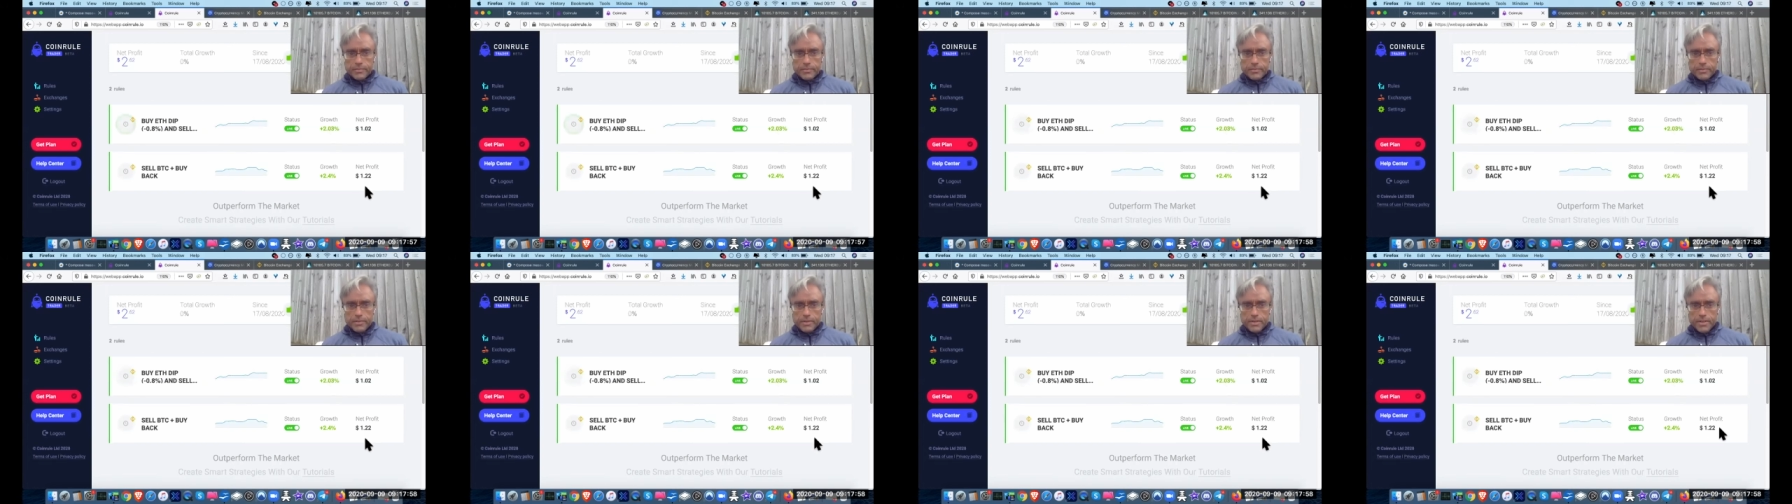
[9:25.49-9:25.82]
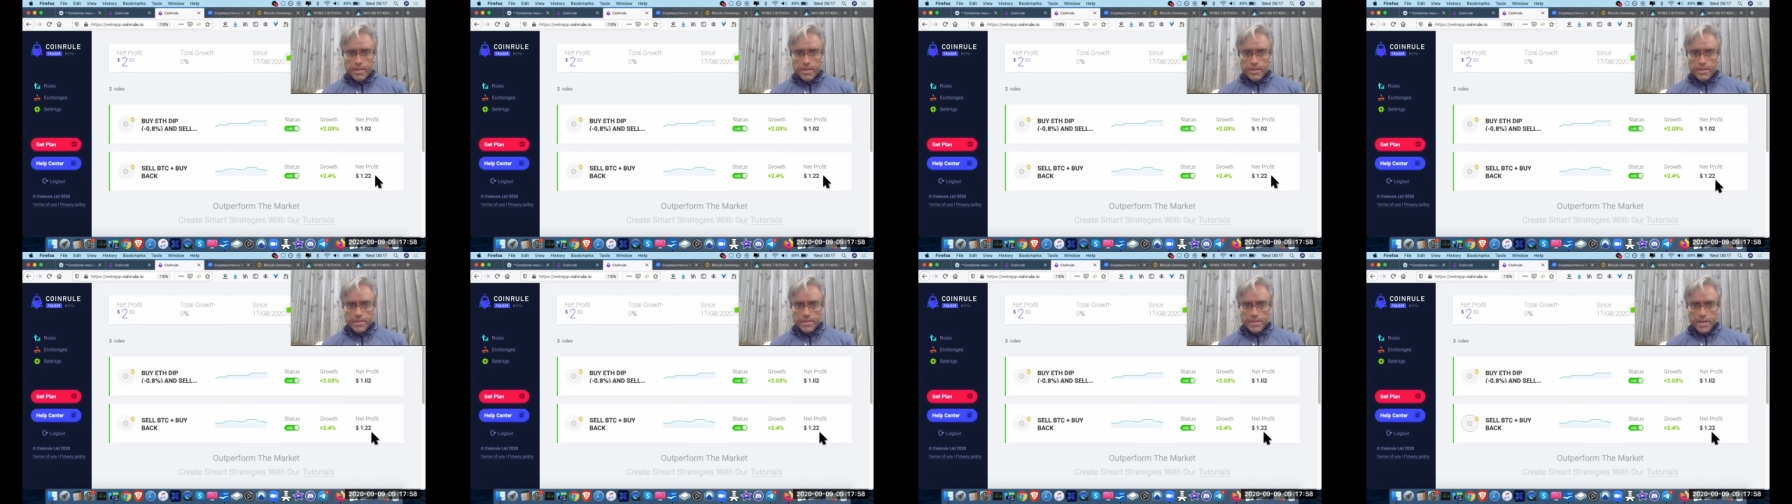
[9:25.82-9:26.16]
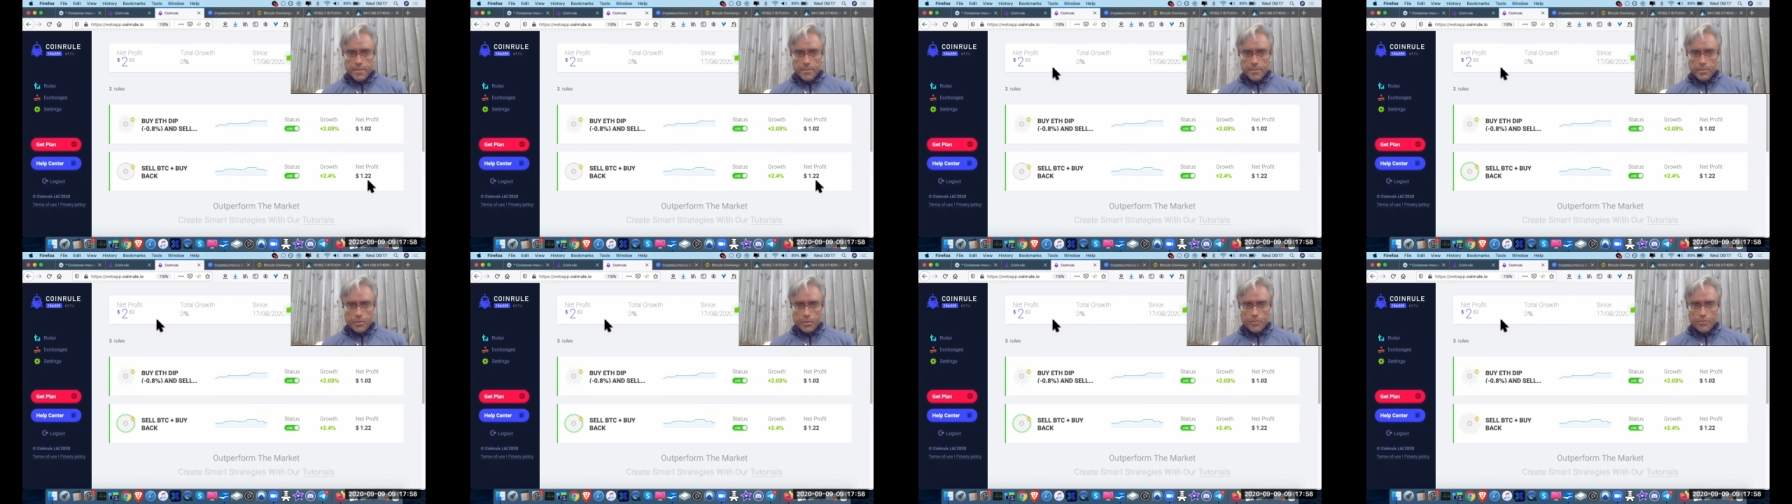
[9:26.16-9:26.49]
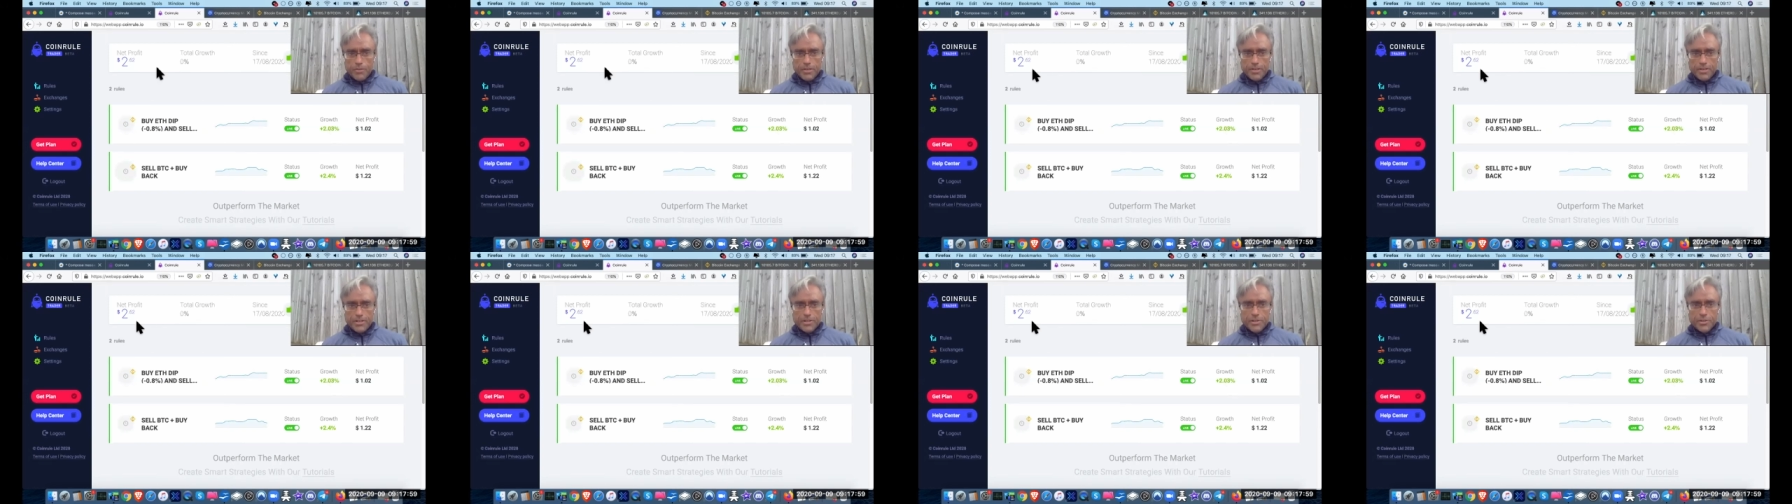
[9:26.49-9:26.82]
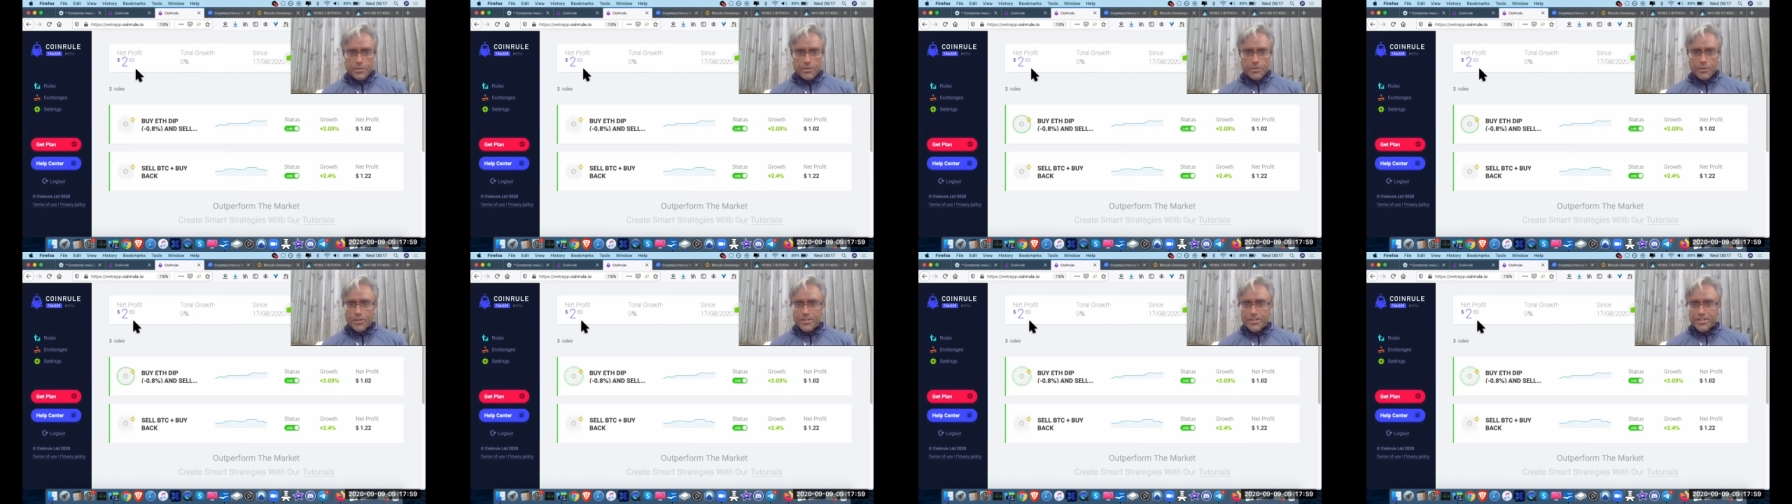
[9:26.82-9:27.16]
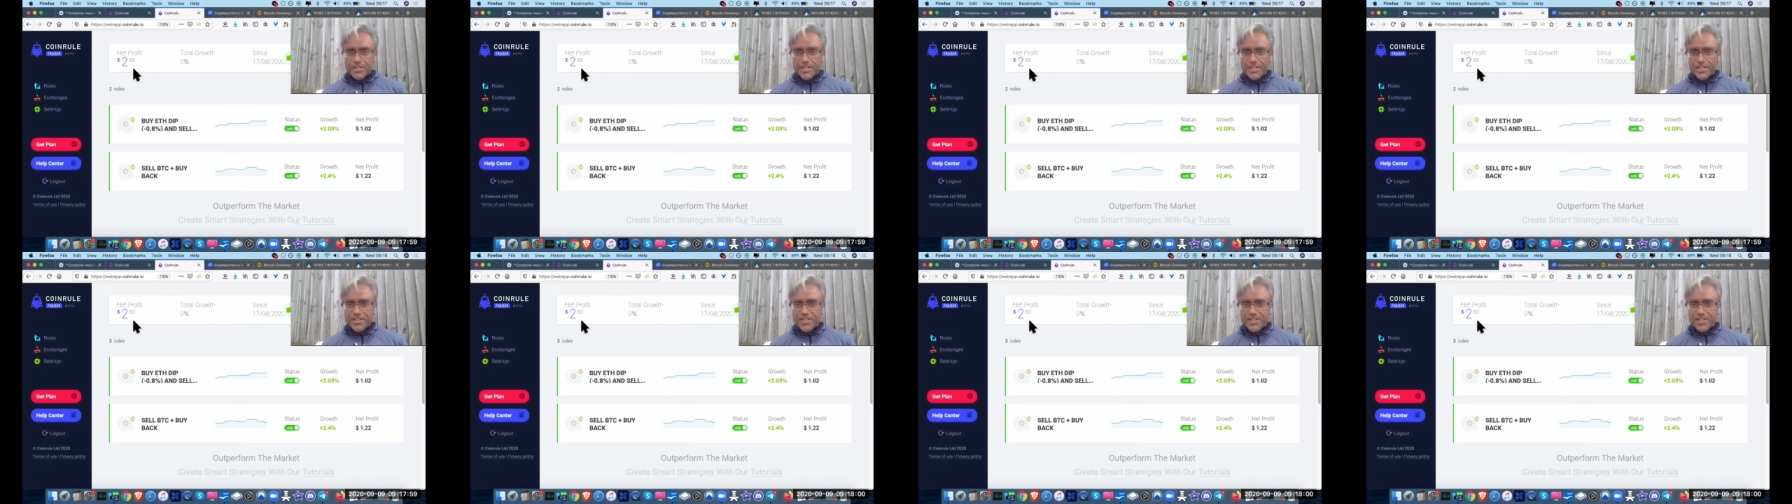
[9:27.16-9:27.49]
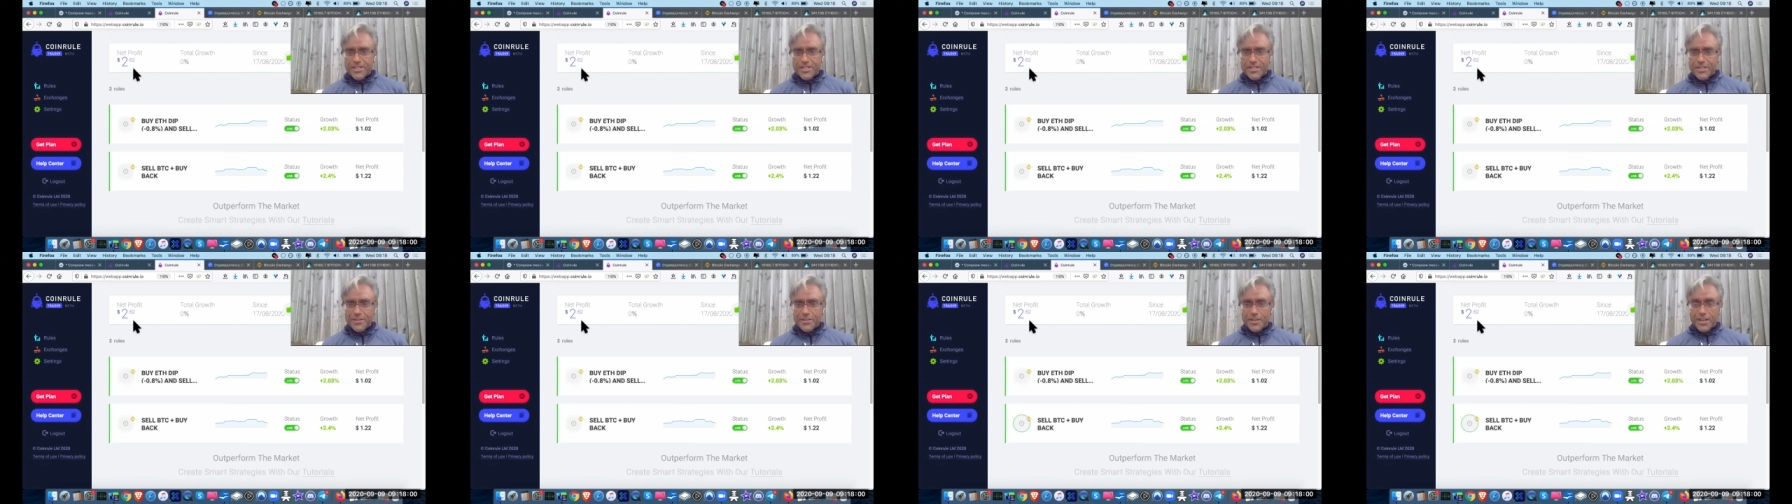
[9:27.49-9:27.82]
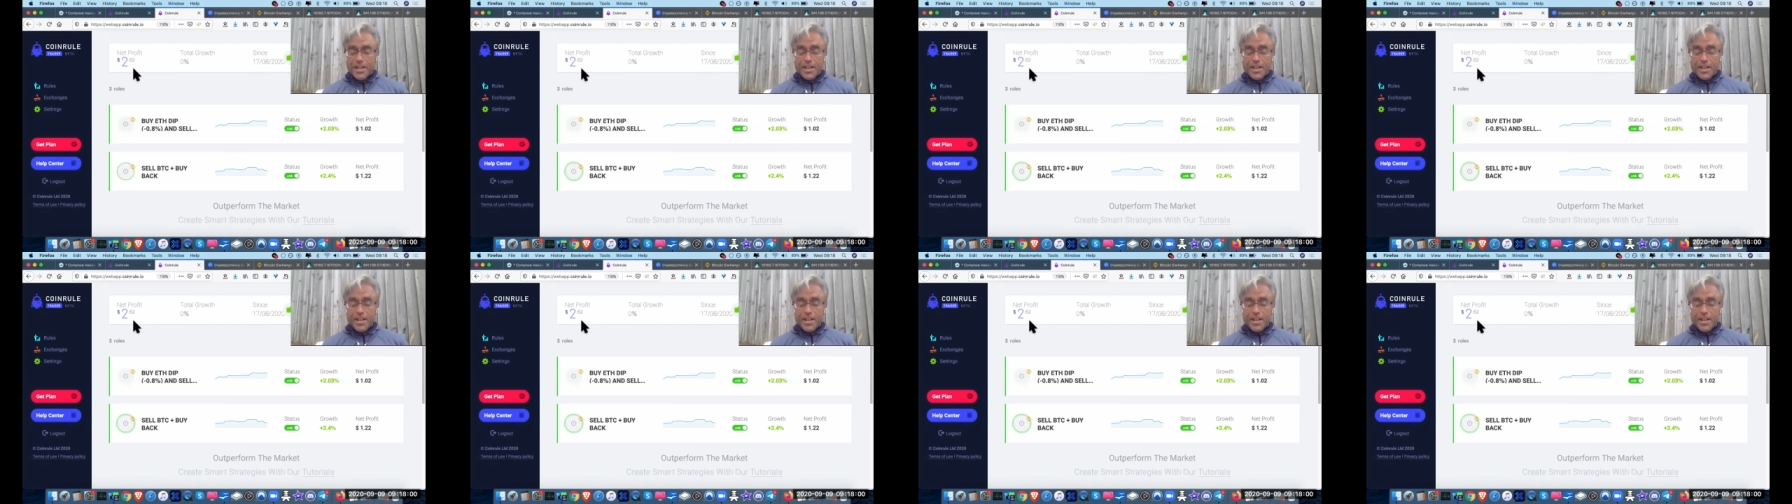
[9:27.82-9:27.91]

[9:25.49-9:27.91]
And there's the net profit, $2.62.